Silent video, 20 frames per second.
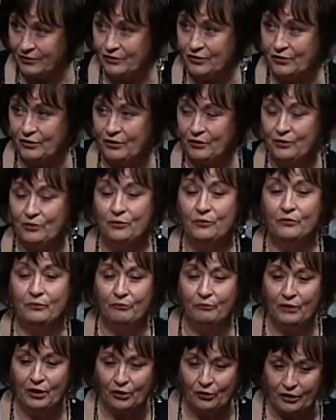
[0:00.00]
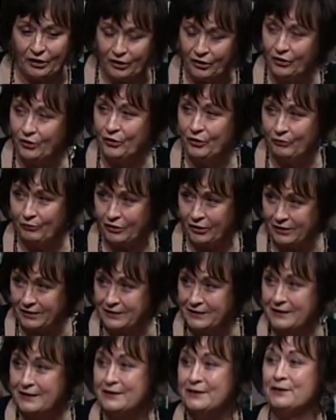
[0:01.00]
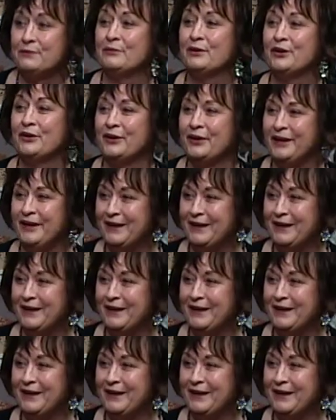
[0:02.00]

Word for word: to marry whom God says to marry